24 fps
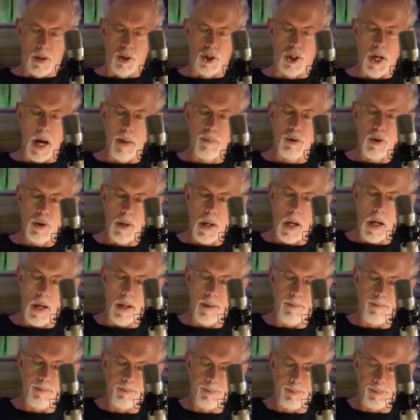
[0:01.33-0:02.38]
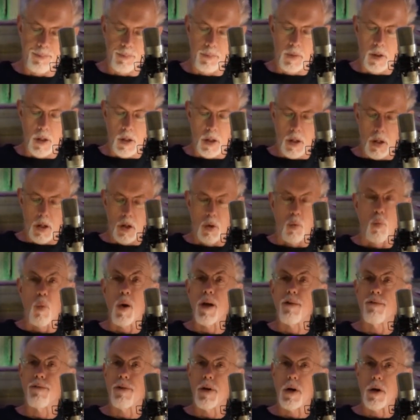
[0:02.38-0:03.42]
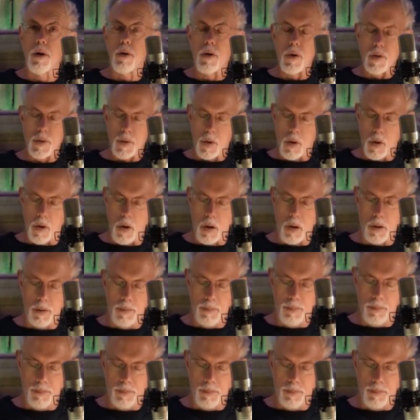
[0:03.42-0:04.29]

Chapter 9. Wayfarers All.